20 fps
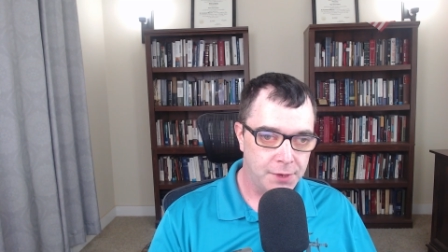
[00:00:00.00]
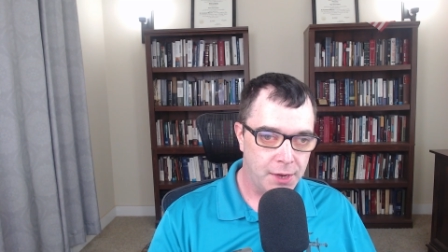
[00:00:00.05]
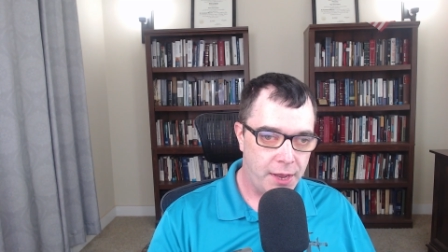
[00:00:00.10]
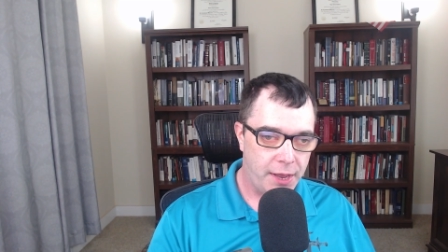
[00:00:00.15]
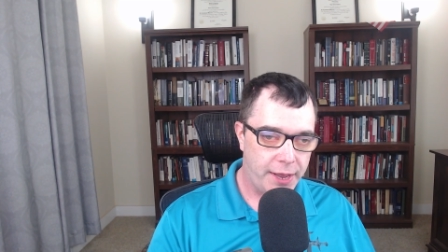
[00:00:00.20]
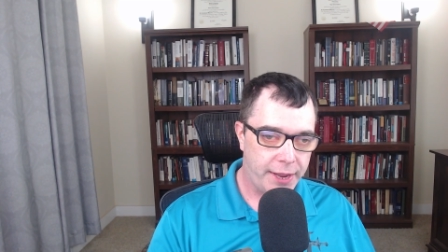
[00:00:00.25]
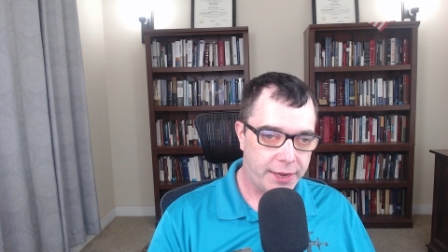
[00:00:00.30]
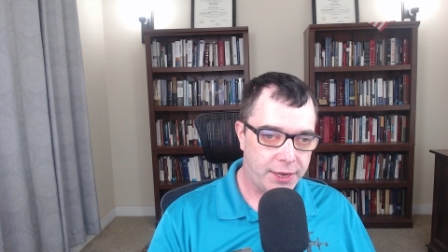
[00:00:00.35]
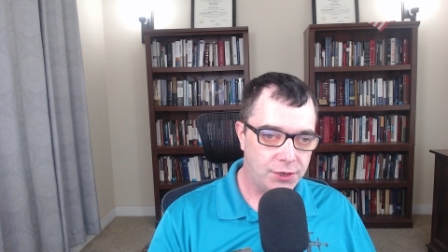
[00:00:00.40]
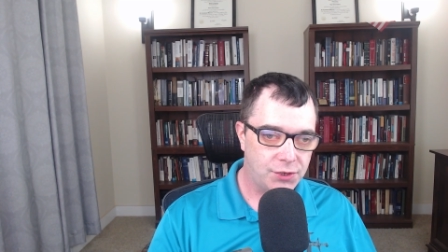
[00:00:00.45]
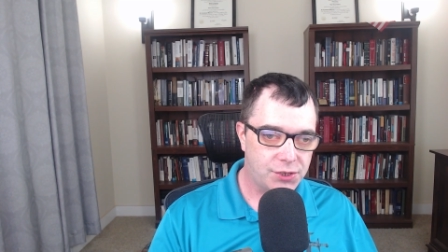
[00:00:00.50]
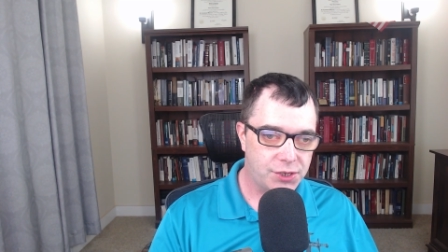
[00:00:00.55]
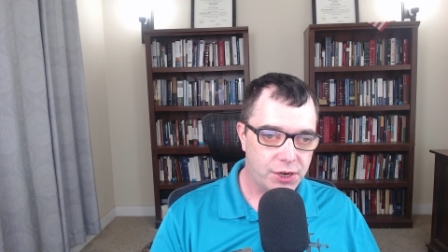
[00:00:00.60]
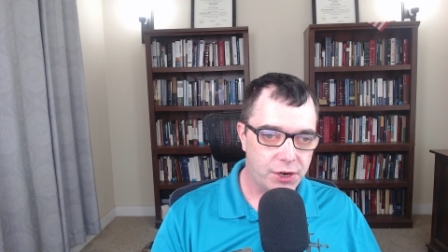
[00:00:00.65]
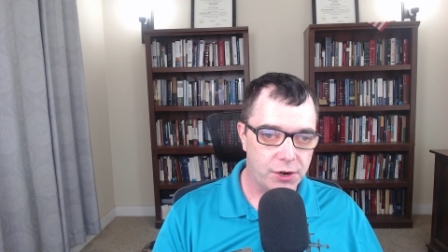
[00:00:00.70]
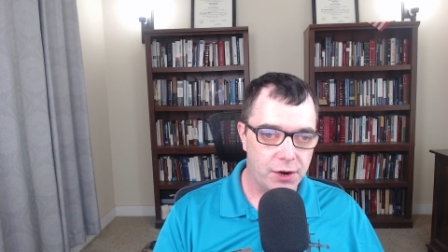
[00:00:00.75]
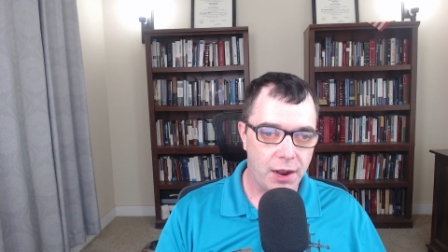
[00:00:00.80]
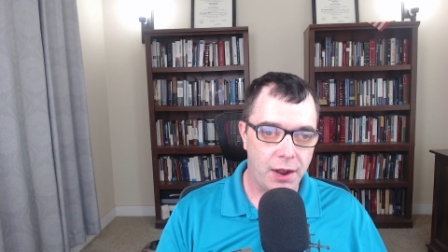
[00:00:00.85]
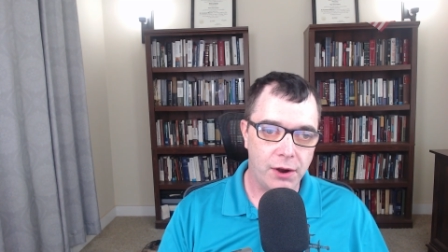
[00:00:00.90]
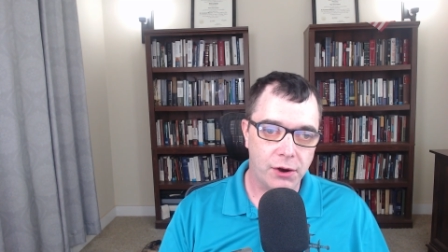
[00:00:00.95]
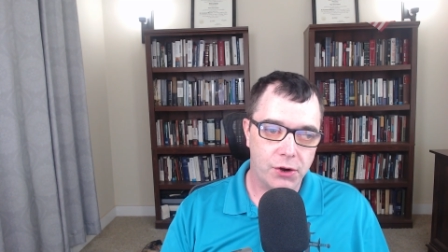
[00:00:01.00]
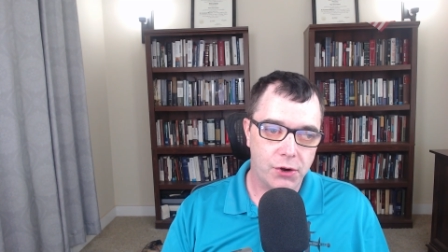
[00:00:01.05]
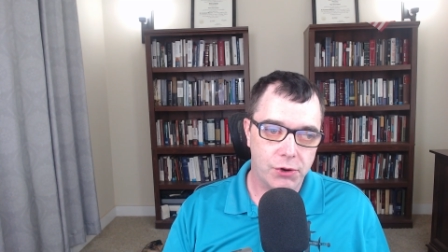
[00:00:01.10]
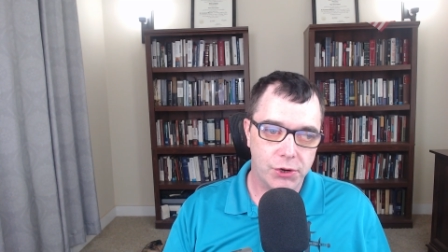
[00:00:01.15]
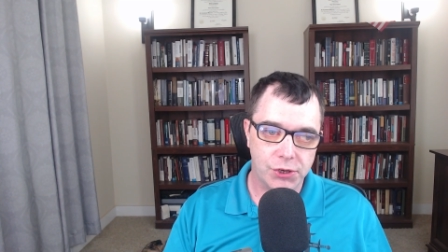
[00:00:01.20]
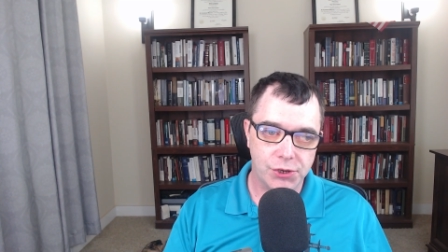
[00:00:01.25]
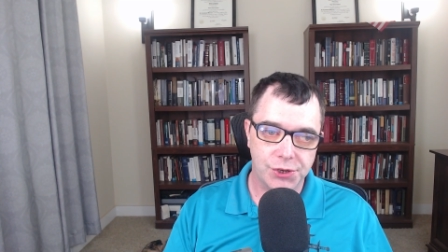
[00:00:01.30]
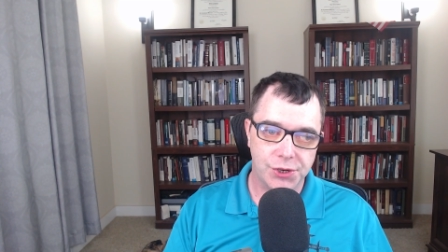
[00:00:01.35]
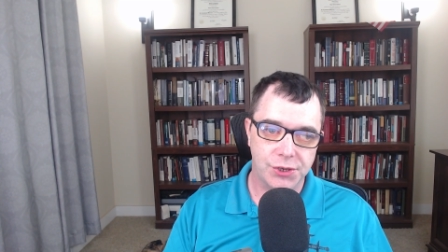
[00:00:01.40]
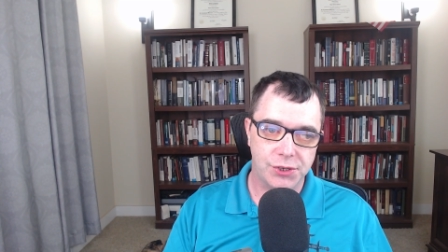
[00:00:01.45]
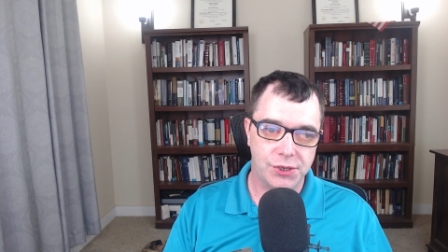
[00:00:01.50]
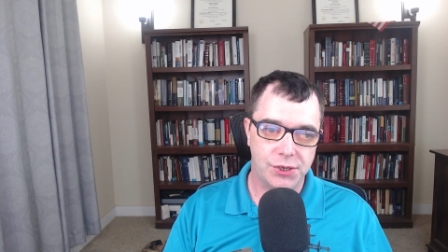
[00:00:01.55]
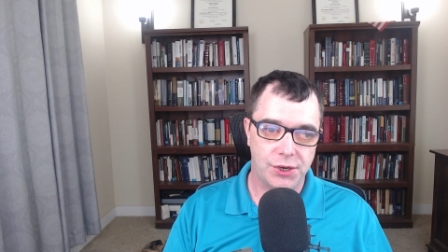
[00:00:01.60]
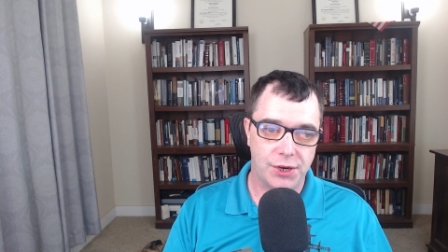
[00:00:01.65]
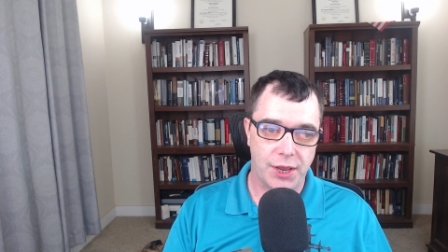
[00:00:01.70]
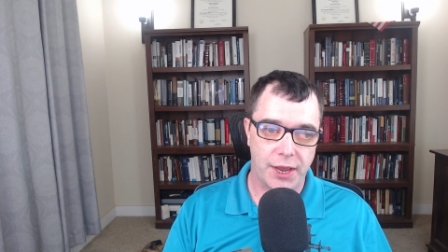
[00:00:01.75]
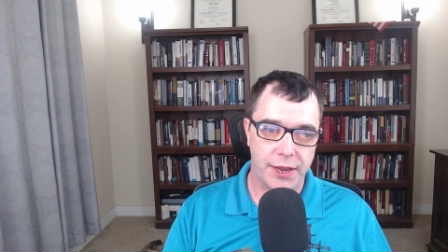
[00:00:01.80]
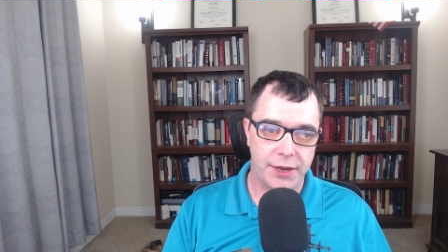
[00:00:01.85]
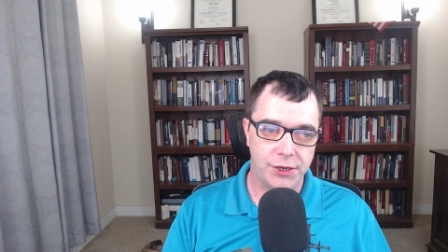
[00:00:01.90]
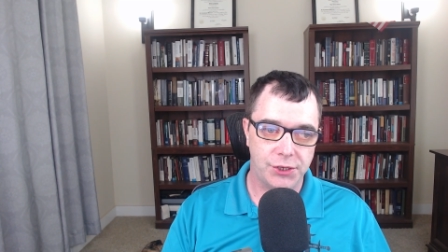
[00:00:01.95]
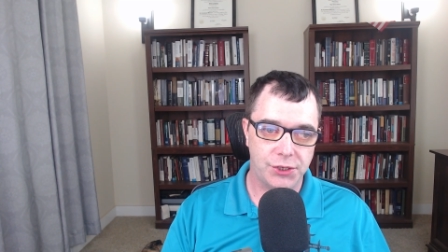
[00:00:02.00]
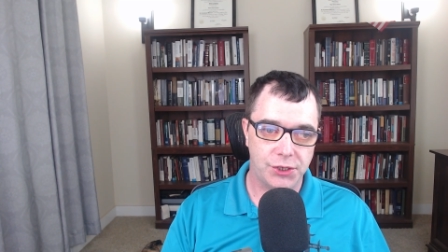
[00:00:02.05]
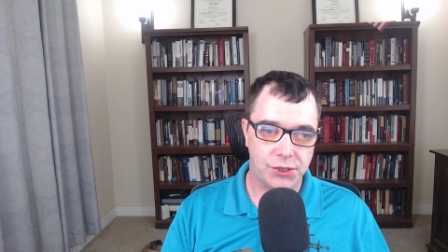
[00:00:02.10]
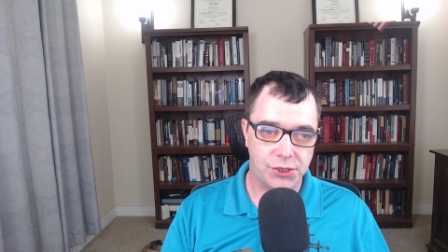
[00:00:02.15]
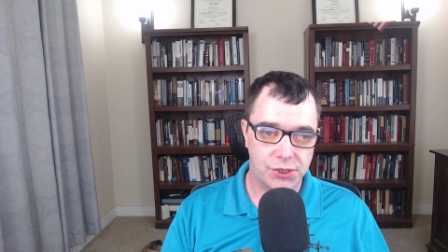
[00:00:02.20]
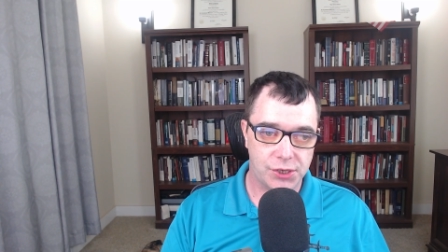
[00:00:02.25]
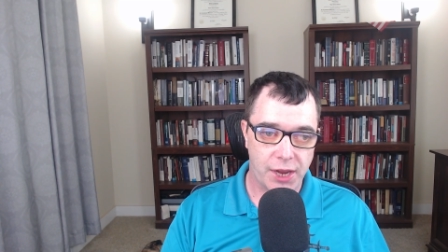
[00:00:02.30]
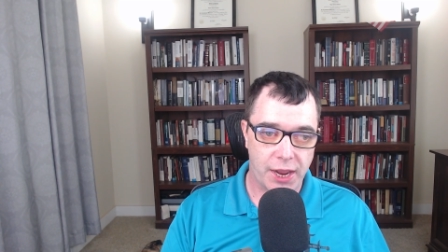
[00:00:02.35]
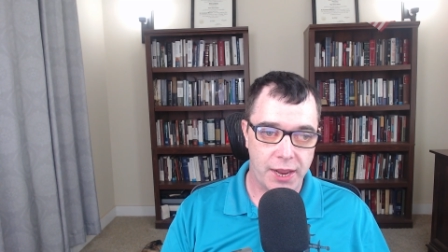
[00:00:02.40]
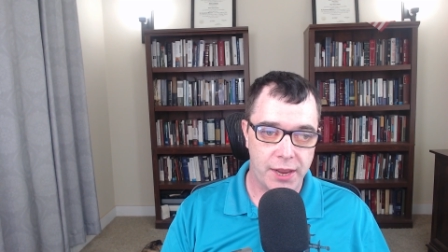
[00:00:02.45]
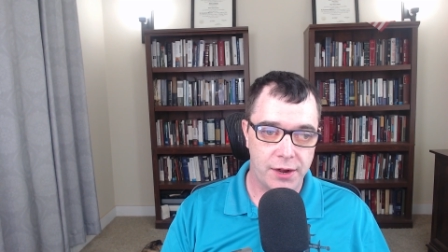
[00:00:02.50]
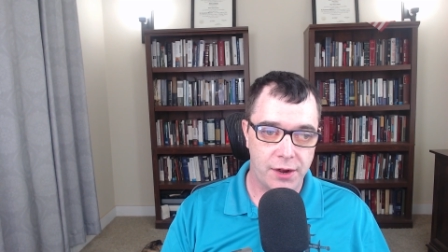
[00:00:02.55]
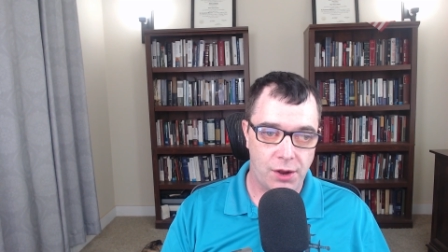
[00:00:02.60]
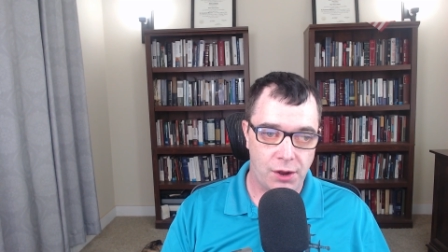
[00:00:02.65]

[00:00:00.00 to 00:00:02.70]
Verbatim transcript: and consider how Christians today should stand